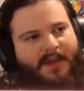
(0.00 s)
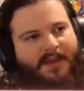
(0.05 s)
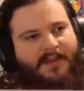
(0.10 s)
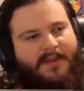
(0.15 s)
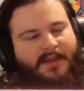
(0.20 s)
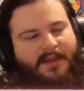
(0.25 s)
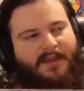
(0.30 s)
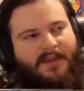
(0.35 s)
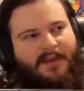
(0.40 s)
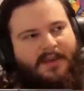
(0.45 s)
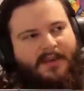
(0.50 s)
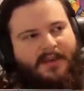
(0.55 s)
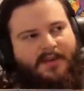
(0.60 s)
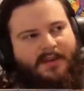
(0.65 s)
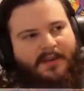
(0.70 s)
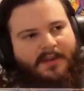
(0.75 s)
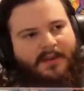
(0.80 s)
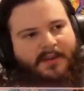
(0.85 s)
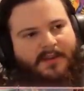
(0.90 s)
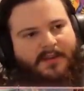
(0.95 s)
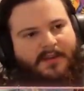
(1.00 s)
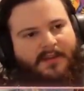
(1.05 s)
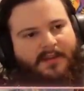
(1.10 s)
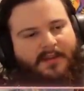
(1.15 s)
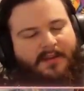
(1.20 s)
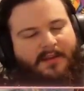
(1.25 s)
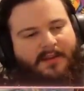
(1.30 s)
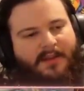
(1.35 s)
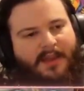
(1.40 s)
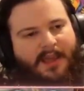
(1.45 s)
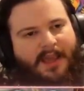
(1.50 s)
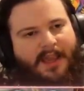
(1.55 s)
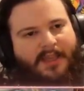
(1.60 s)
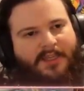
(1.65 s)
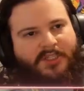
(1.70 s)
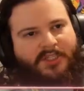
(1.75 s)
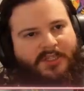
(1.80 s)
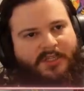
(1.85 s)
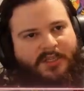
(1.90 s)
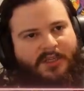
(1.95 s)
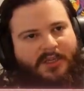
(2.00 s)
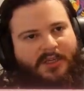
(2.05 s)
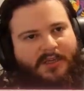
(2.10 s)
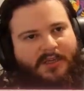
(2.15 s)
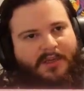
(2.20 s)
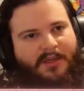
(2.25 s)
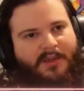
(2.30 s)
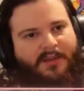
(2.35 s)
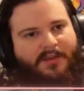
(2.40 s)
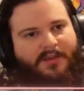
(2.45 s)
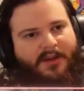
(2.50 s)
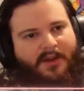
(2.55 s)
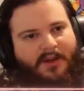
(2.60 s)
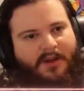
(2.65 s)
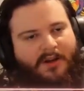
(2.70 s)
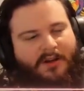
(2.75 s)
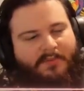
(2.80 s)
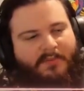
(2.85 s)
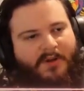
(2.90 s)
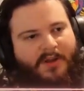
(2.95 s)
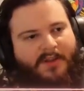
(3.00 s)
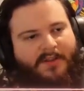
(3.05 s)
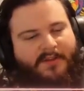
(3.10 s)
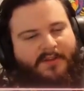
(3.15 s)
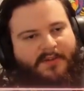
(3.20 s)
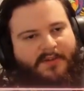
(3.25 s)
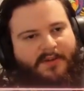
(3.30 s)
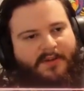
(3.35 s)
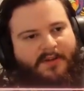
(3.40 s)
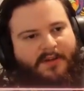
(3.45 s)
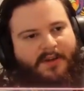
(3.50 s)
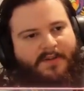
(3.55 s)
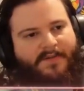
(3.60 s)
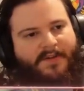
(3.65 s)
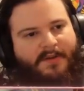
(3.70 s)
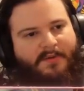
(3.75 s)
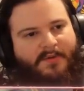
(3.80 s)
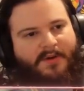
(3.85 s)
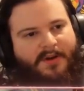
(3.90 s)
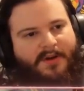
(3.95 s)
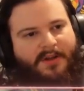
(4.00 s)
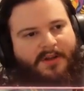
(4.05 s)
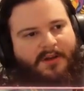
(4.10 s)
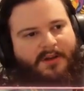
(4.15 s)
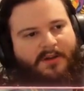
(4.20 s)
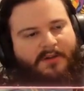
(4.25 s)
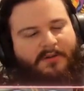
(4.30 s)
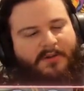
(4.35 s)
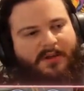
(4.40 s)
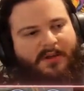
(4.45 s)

I need actually a dark monster if I want to go